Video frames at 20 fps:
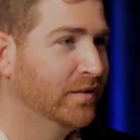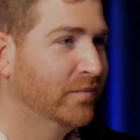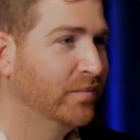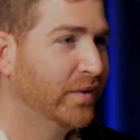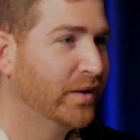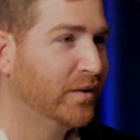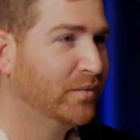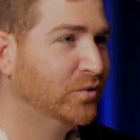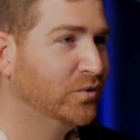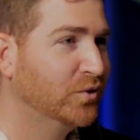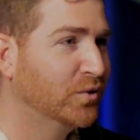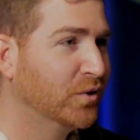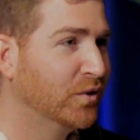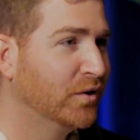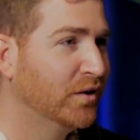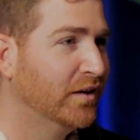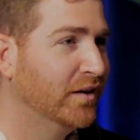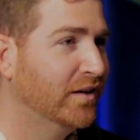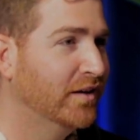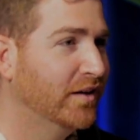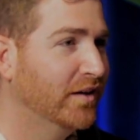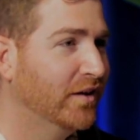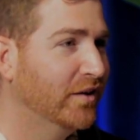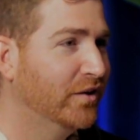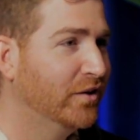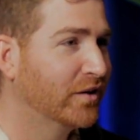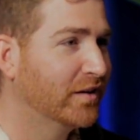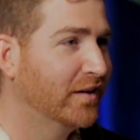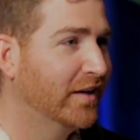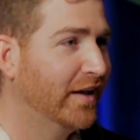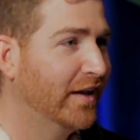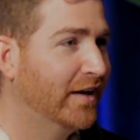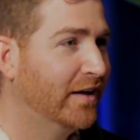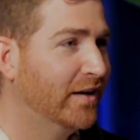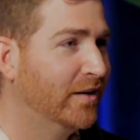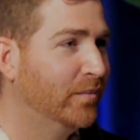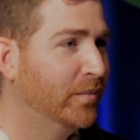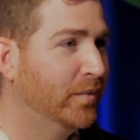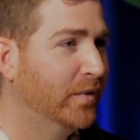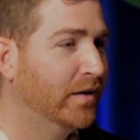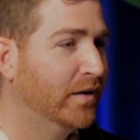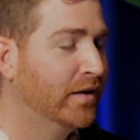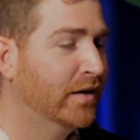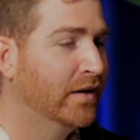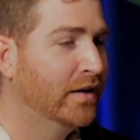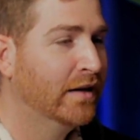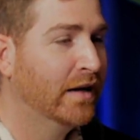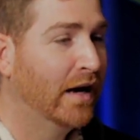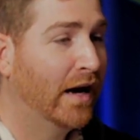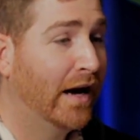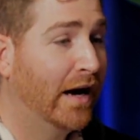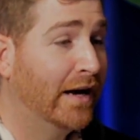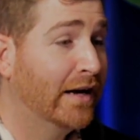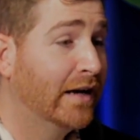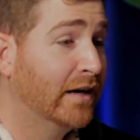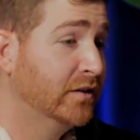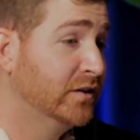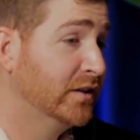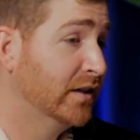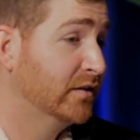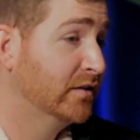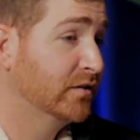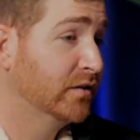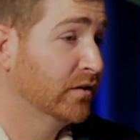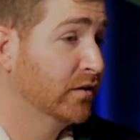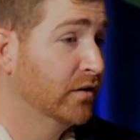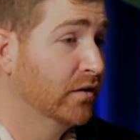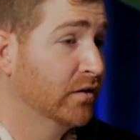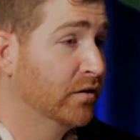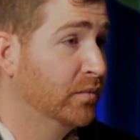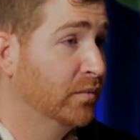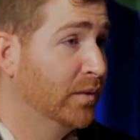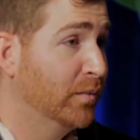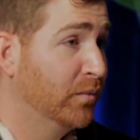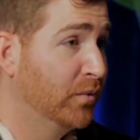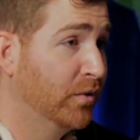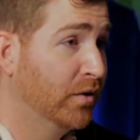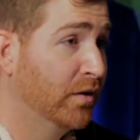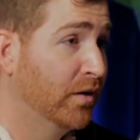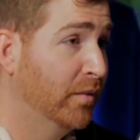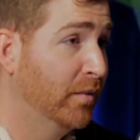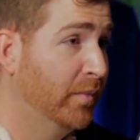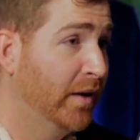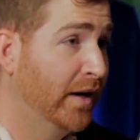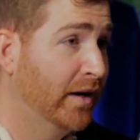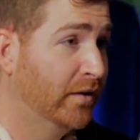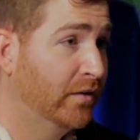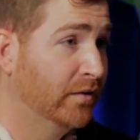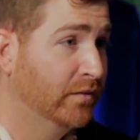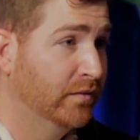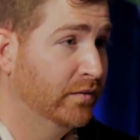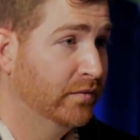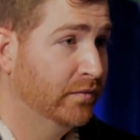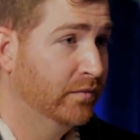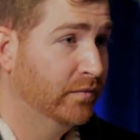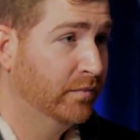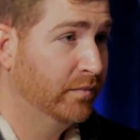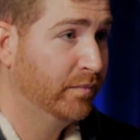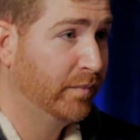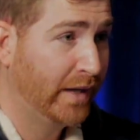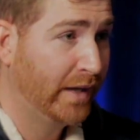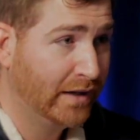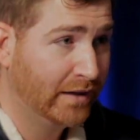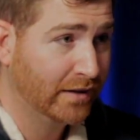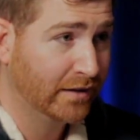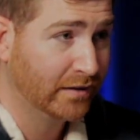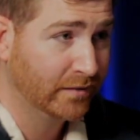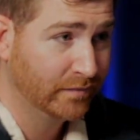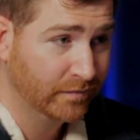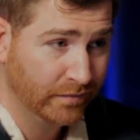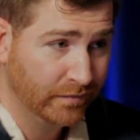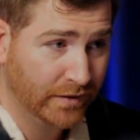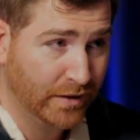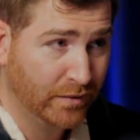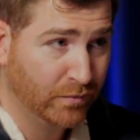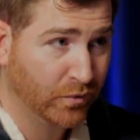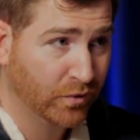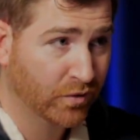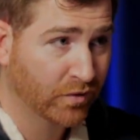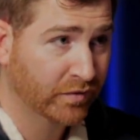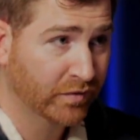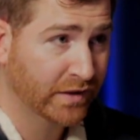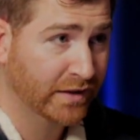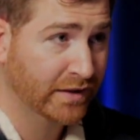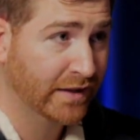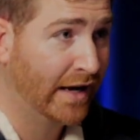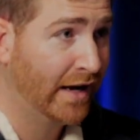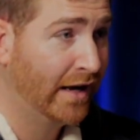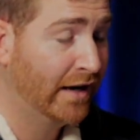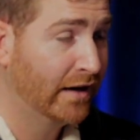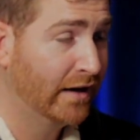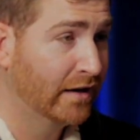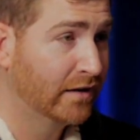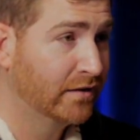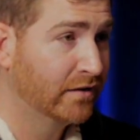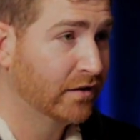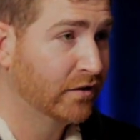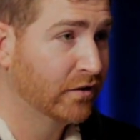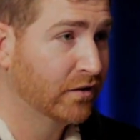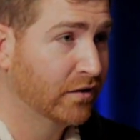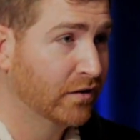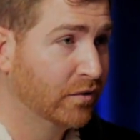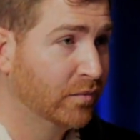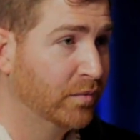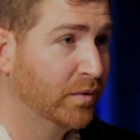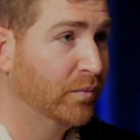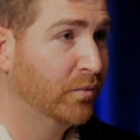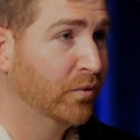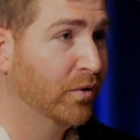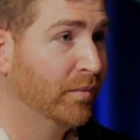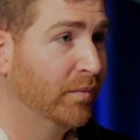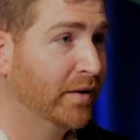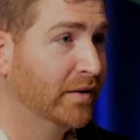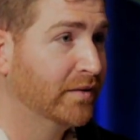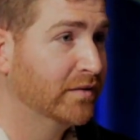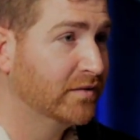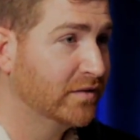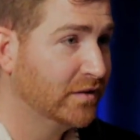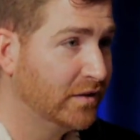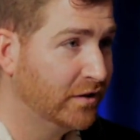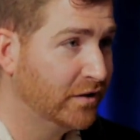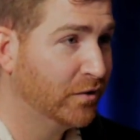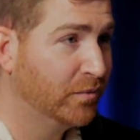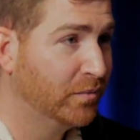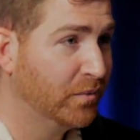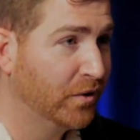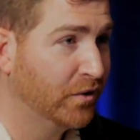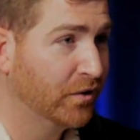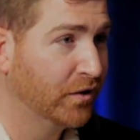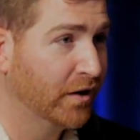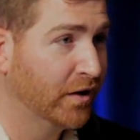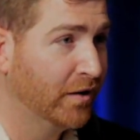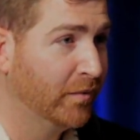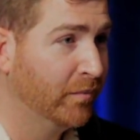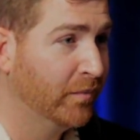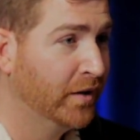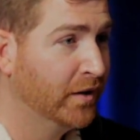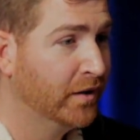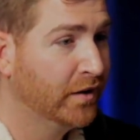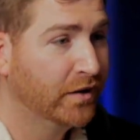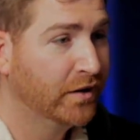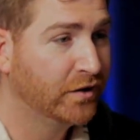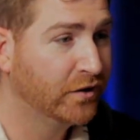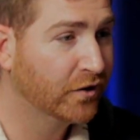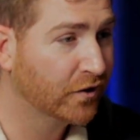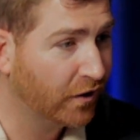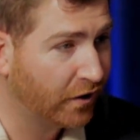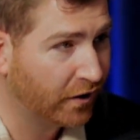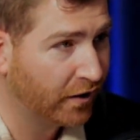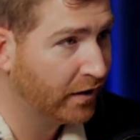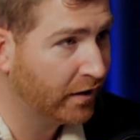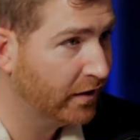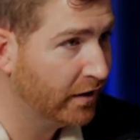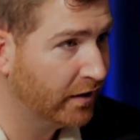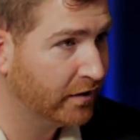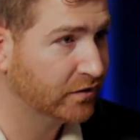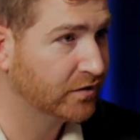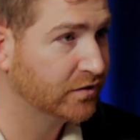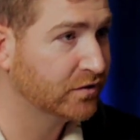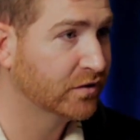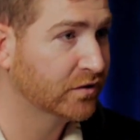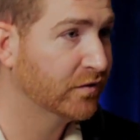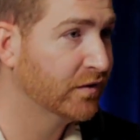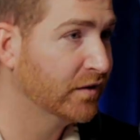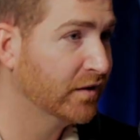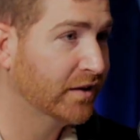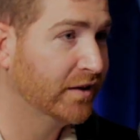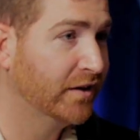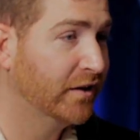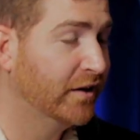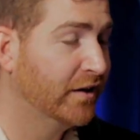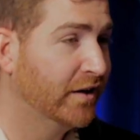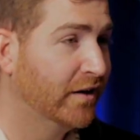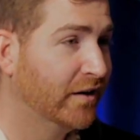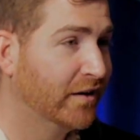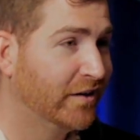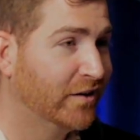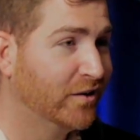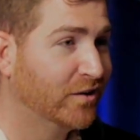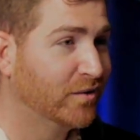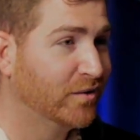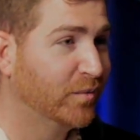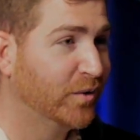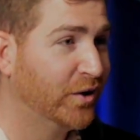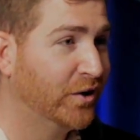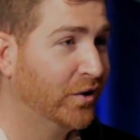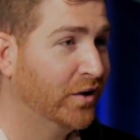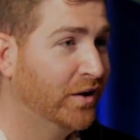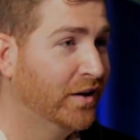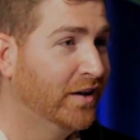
Jordan hooked that up, and I got a chance to learn a little bit more about banking. And moreover than that, I got to learn a little bit more about the CEO program, your heart as a servant leader here in Kokomo.